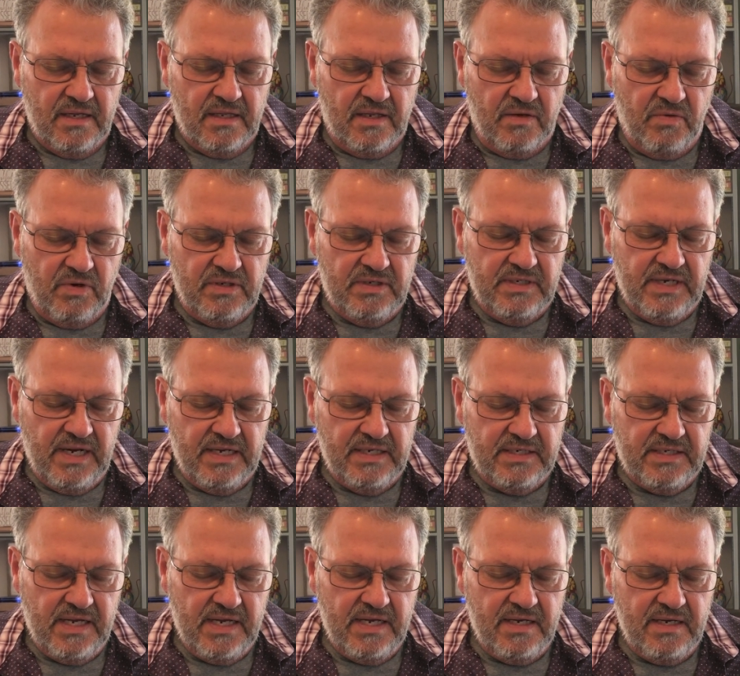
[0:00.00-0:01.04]
the words that I
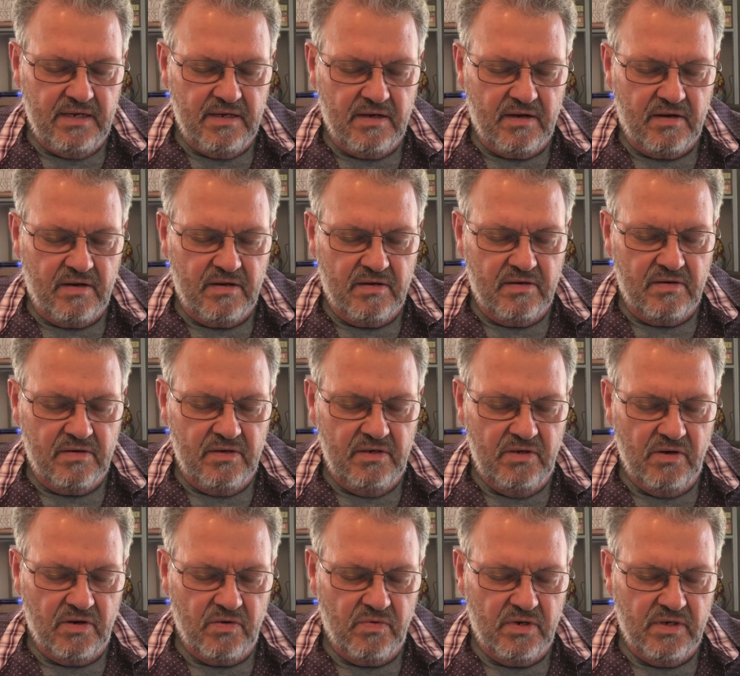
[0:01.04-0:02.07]
say are
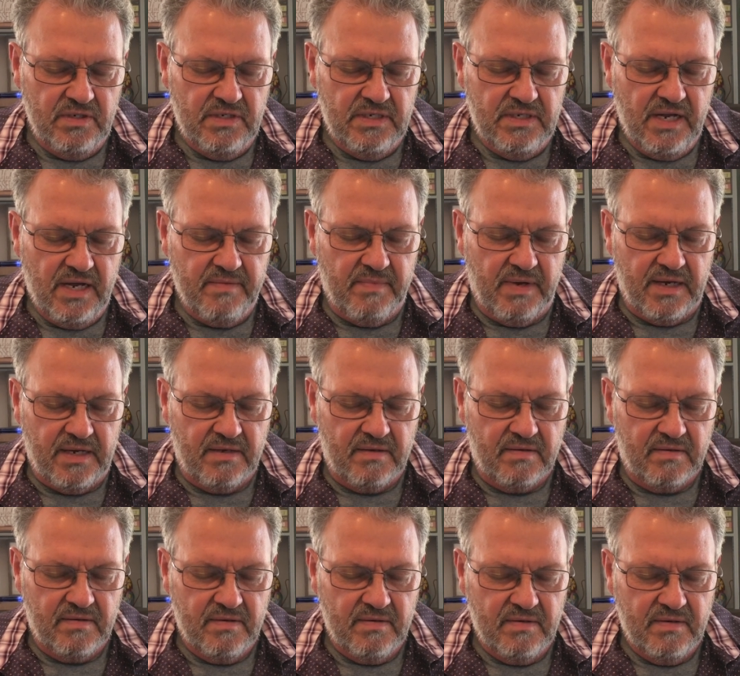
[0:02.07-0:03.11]
your words and not mine.
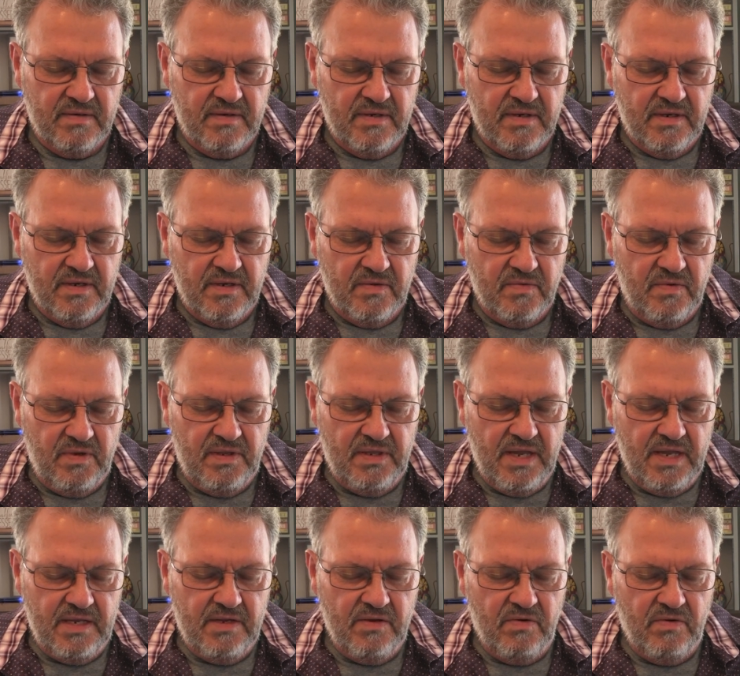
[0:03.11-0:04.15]
We
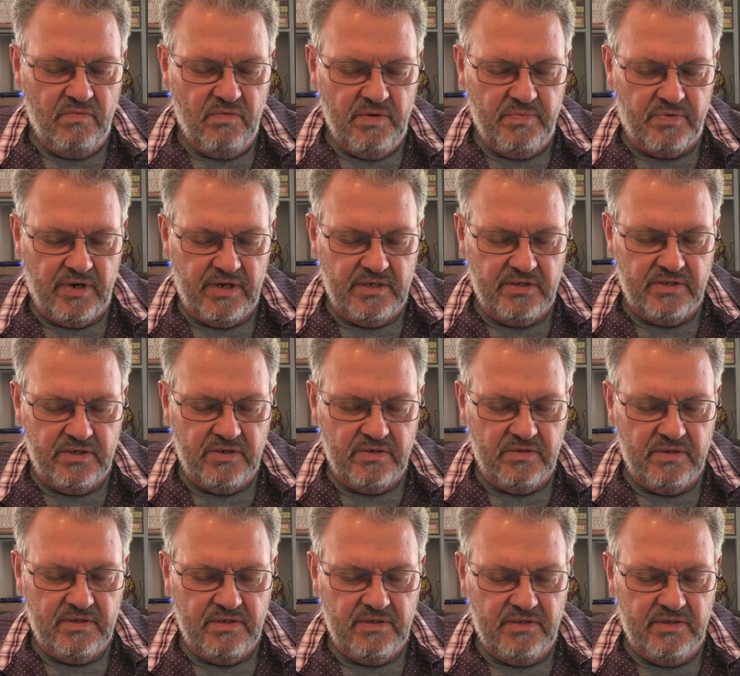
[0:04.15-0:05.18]
thank you and we praise you
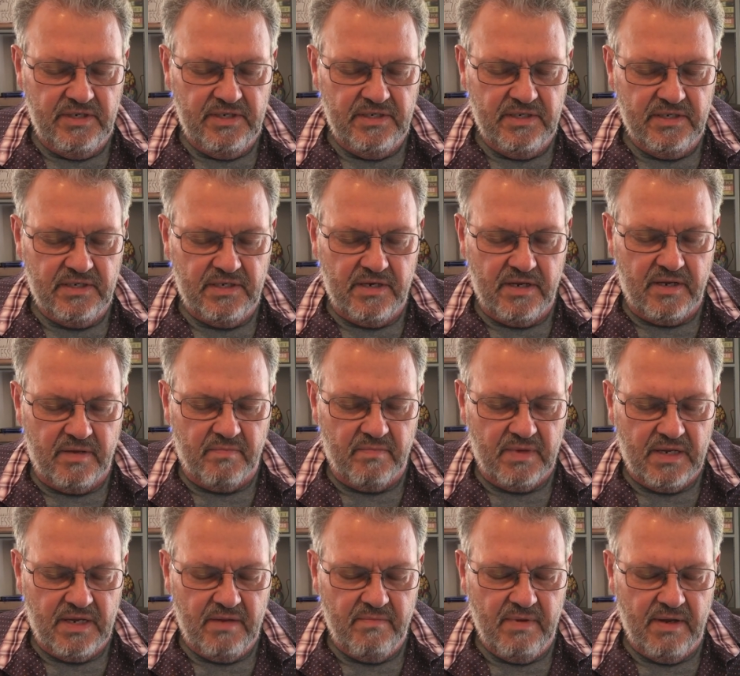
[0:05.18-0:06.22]
in Jesus' name.
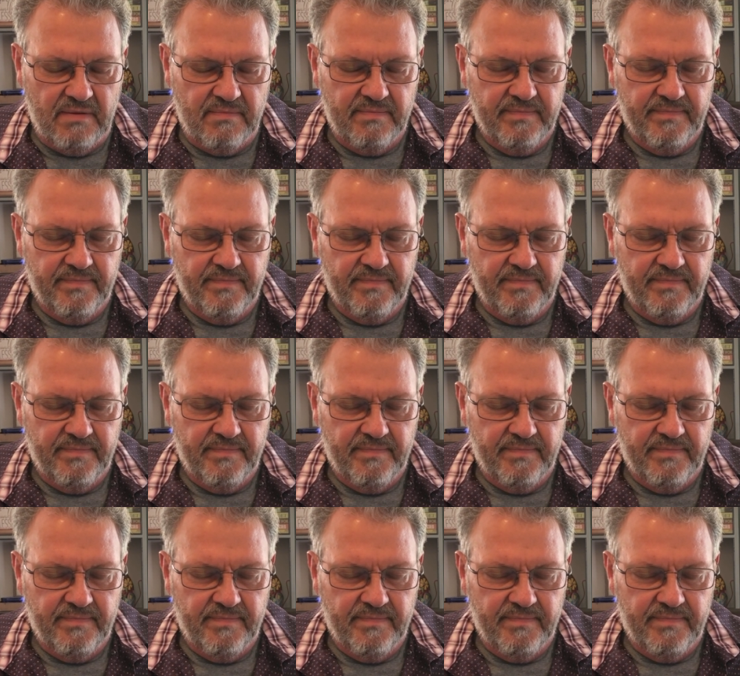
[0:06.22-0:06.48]
Amen.